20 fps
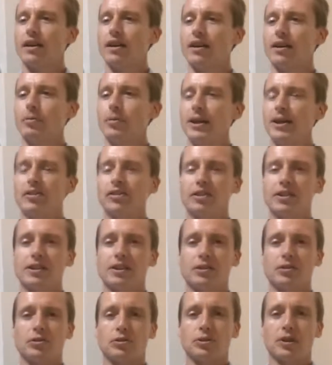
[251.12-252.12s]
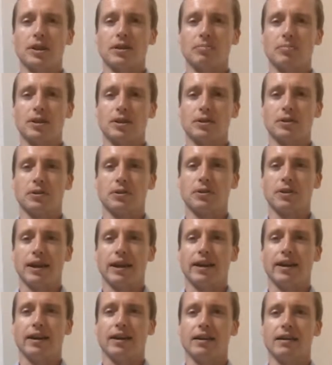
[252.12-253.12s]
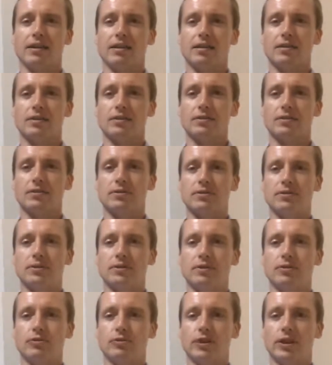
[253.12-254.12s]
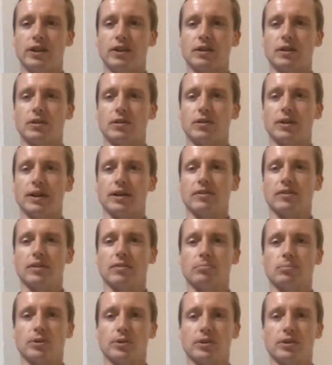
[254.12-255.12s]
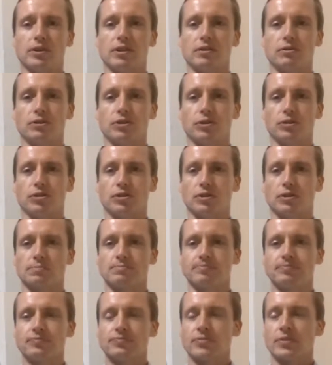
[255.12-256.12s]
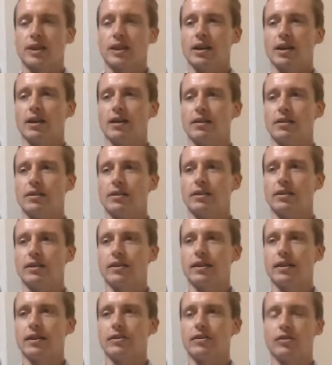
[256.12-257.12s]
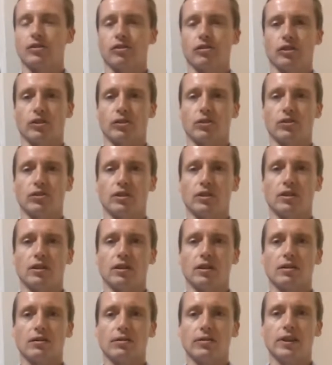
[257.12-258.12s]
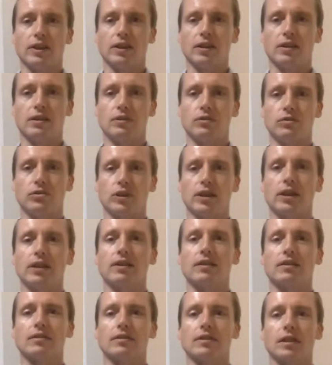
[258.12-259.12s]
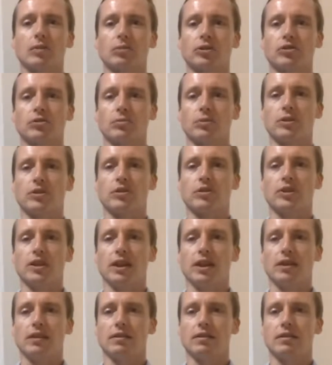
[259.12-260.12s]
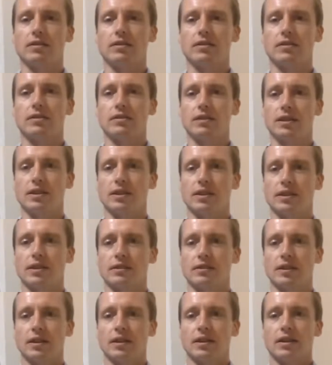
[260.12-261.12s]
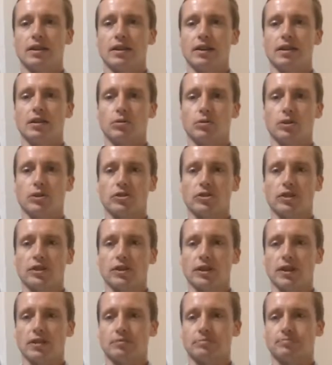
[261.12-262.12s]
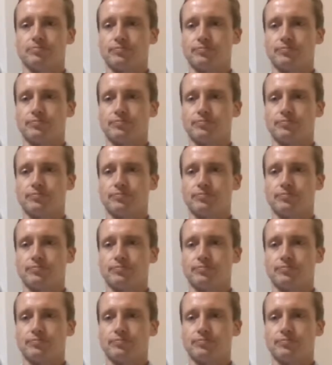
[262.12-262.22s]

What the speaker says: I'm actually going to upload a video at some point in the future that shows a lot of the drinking establishments in Sydney, in the Rocks area.